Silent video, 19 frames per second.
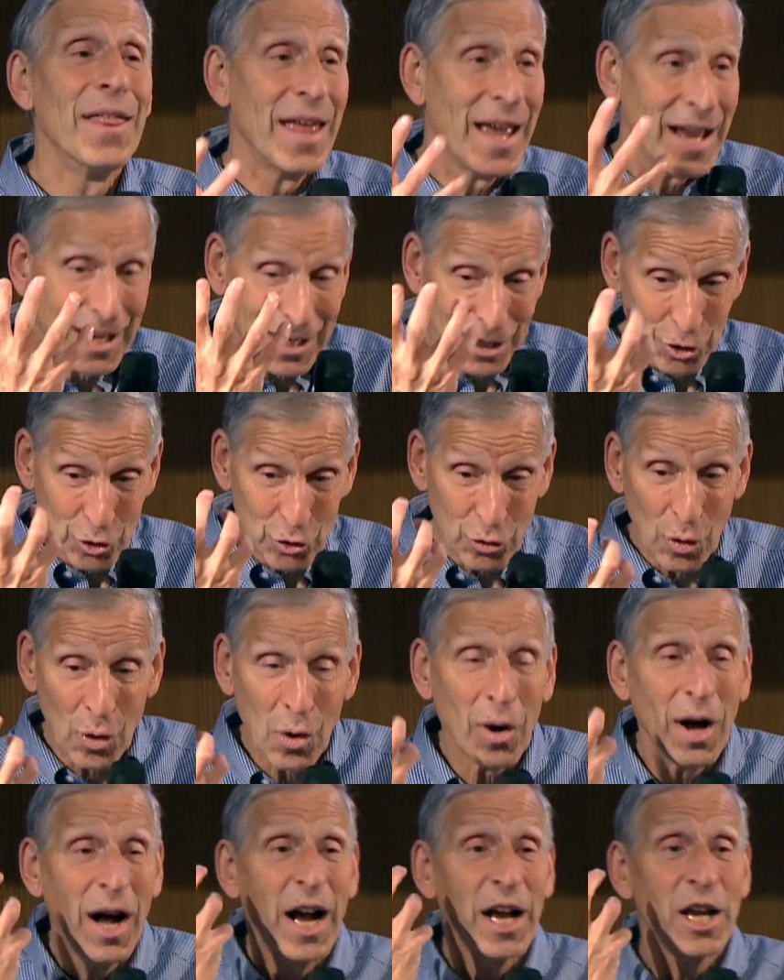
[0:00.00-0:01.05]
they
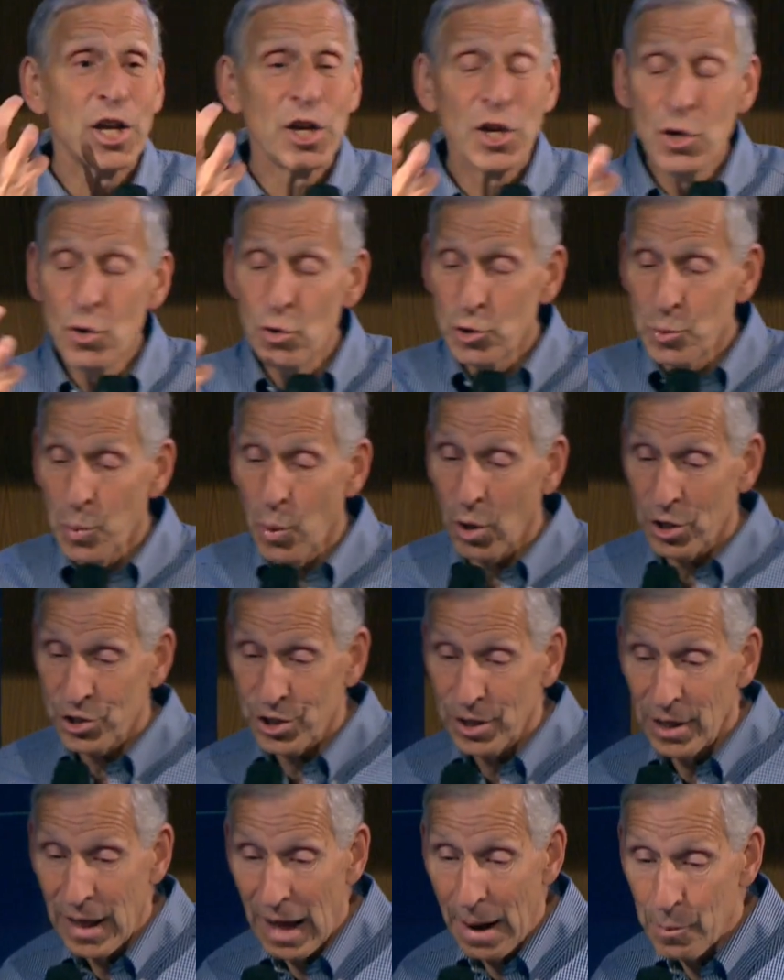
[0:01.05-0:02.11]
control a huge
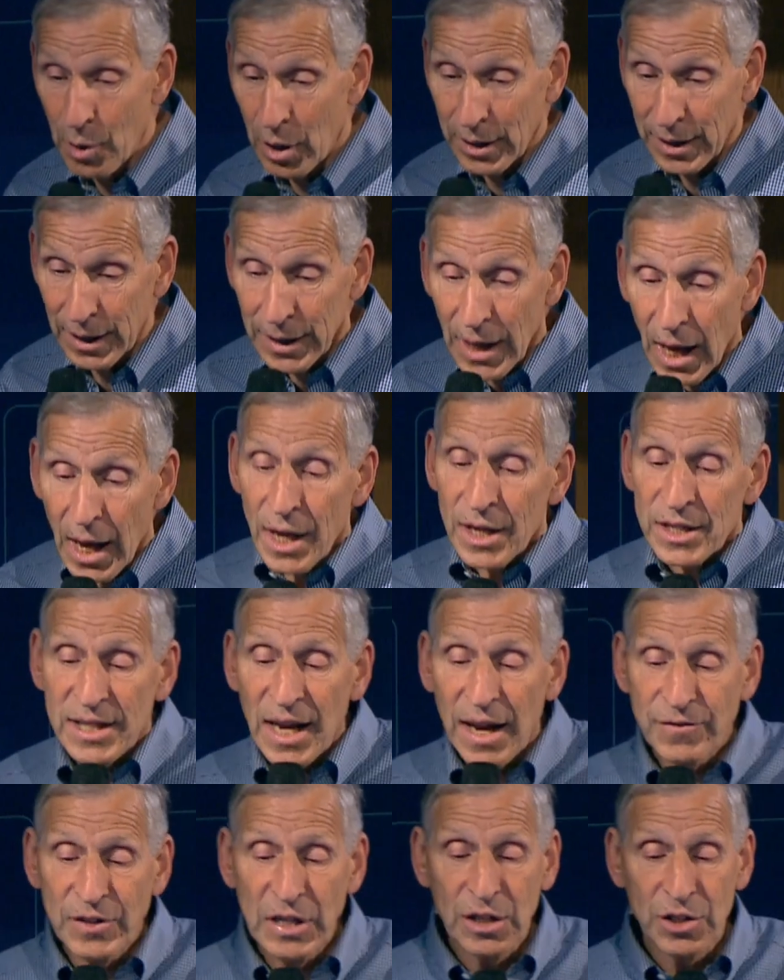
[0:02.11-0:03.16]
portion of that market.
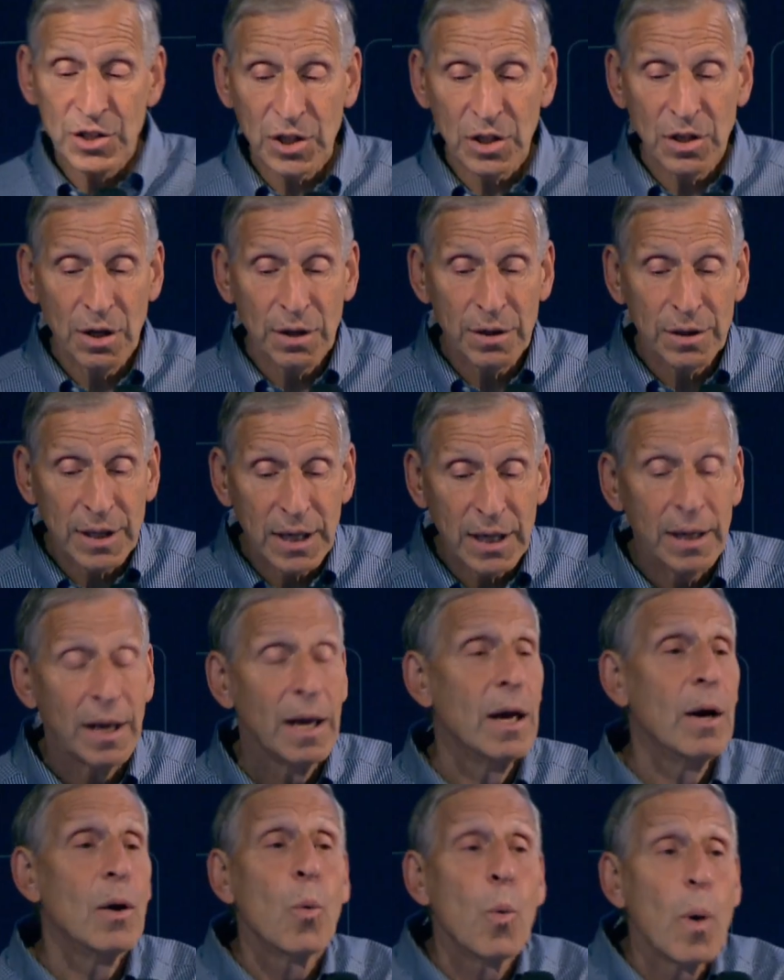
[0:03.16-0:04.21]
Safety and security,
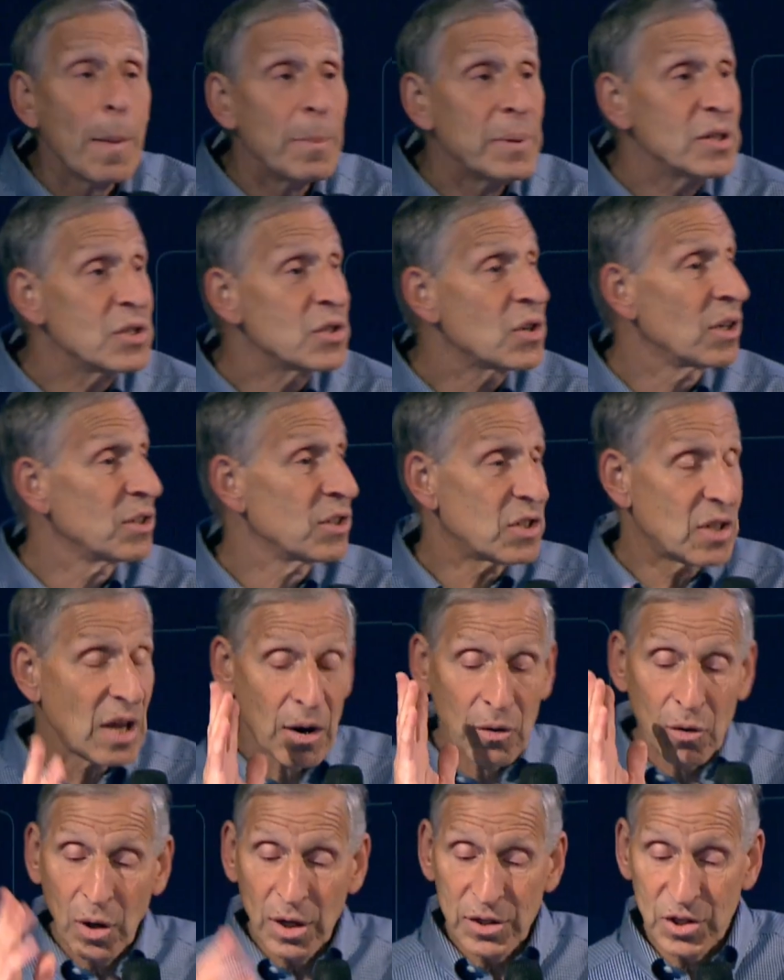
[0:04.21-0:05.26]
weapons on
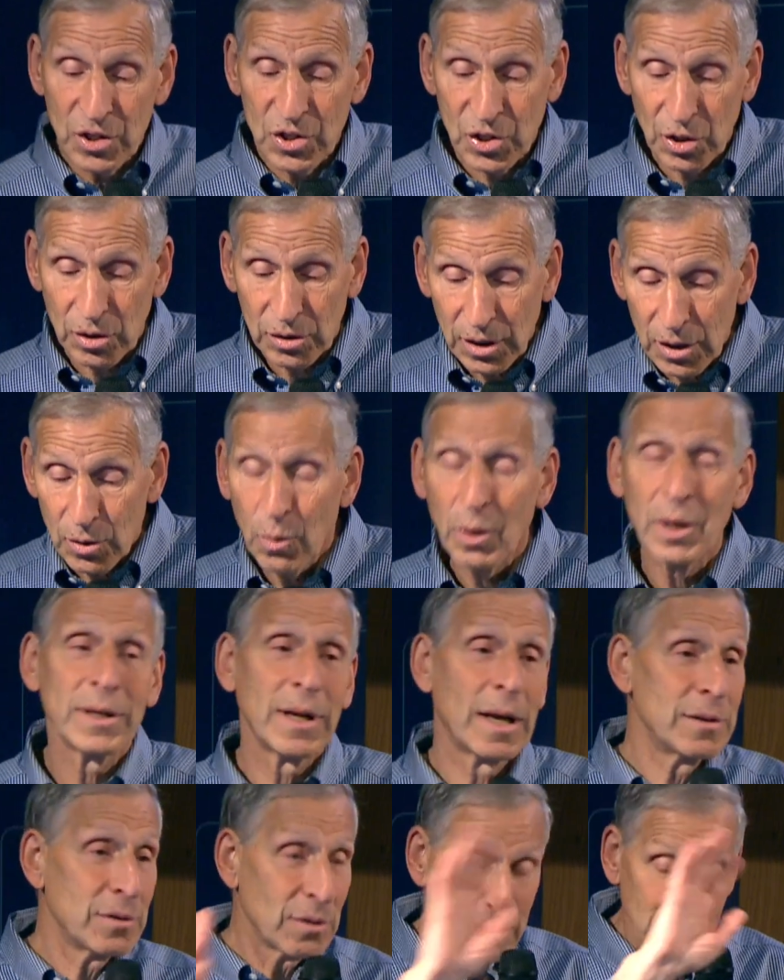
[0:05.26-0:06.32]
steroids is certainly
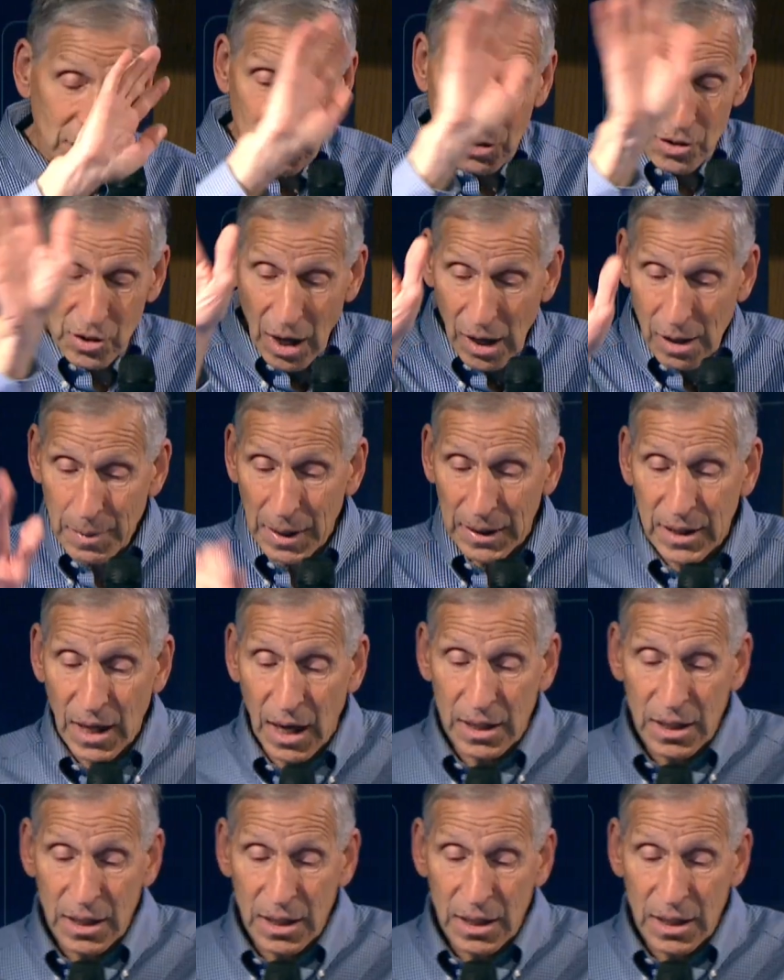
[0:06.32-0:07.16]
one. I don't need to talk about